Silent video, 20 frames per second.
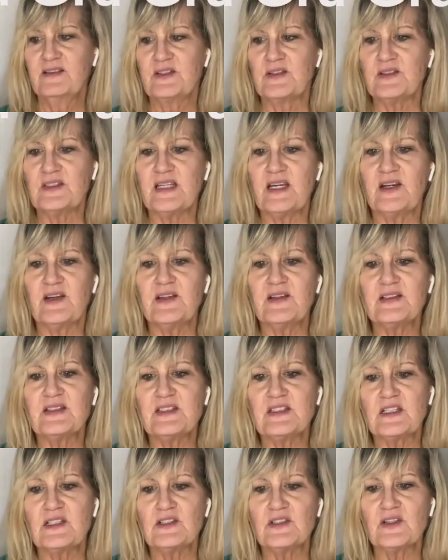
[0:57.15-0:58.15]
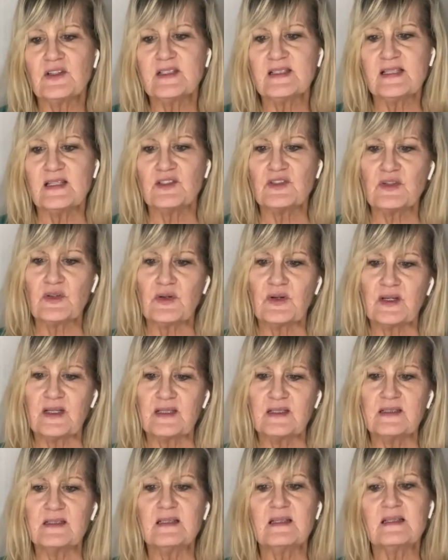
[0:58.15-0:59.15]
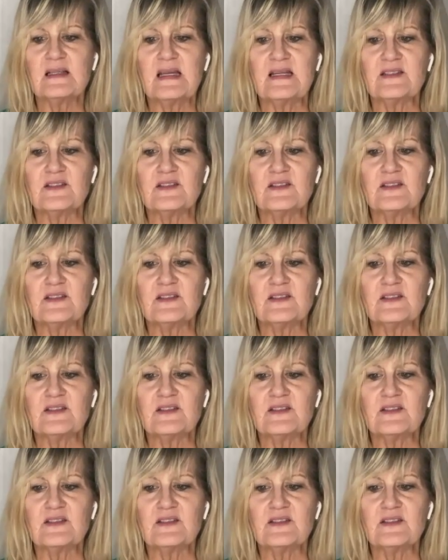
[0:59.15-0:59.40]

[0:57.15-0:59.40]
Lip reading: doTERRA's ginger essential oil